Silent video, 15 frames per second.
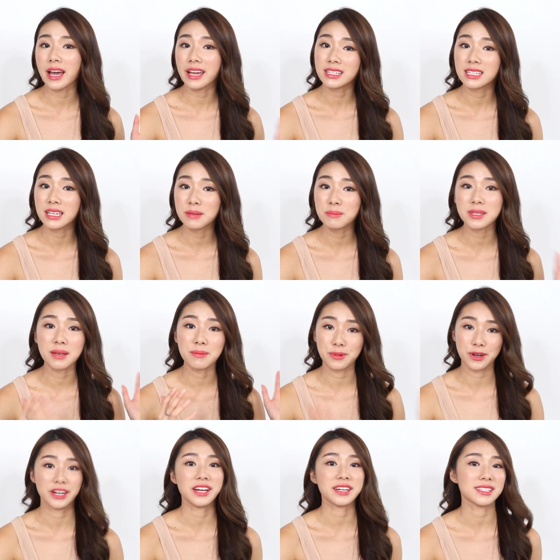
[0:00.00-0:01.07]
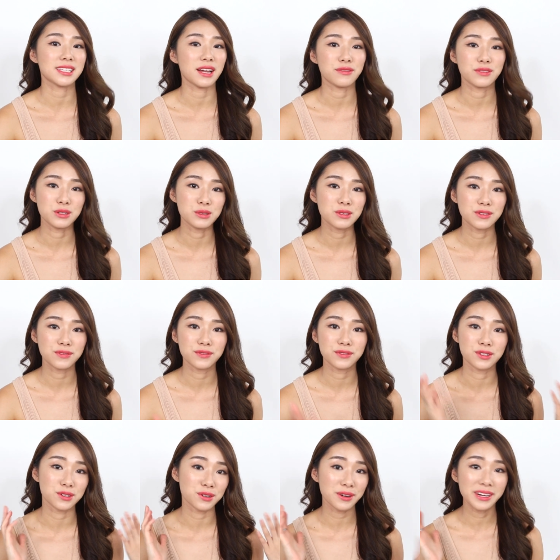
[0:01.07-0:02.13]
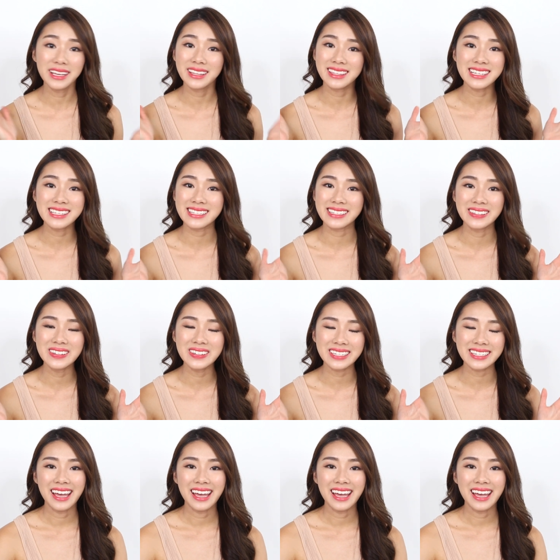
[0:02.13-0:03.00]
items and products I've used to create this look